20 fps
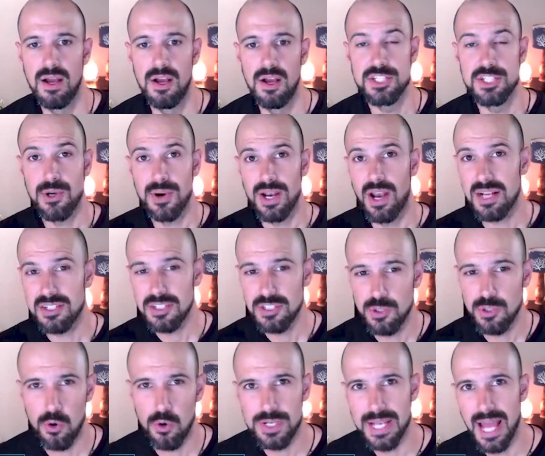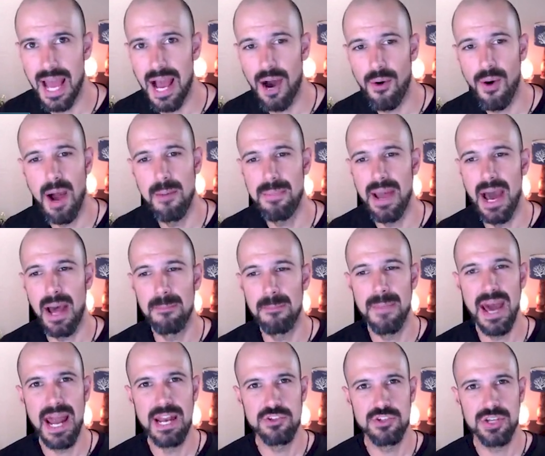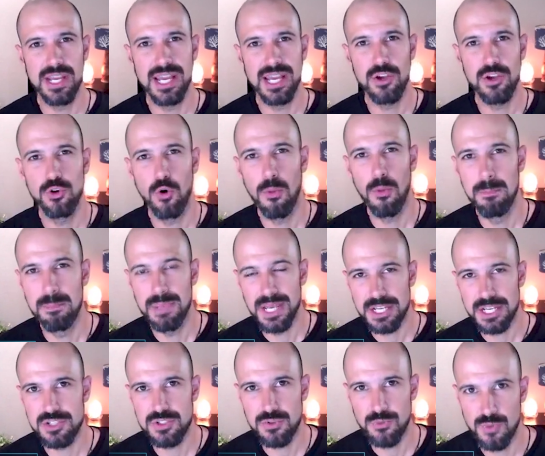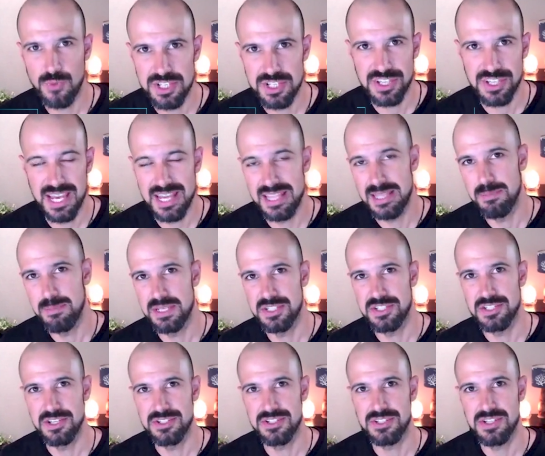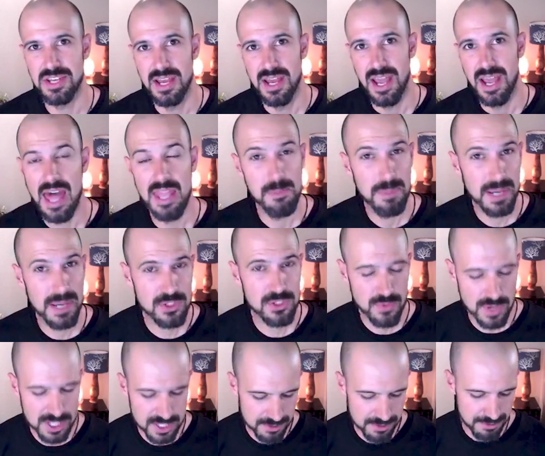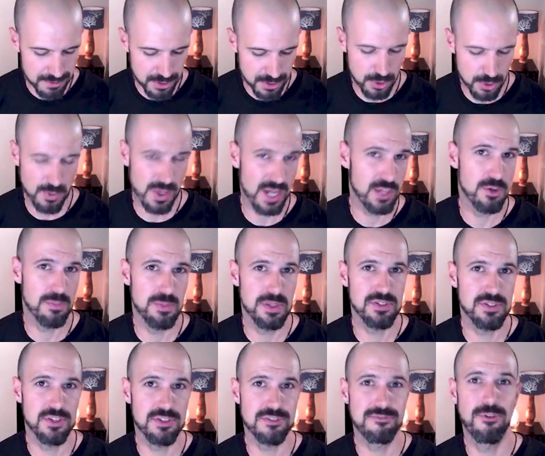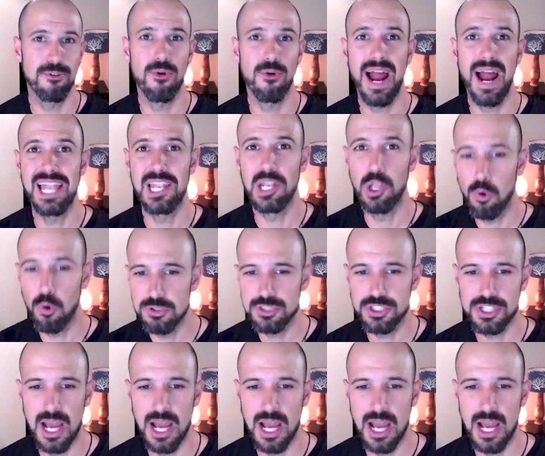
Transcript: So I'd like to talk now about managing your biggest risk in the business. And the biggest risk for you in your business for a launch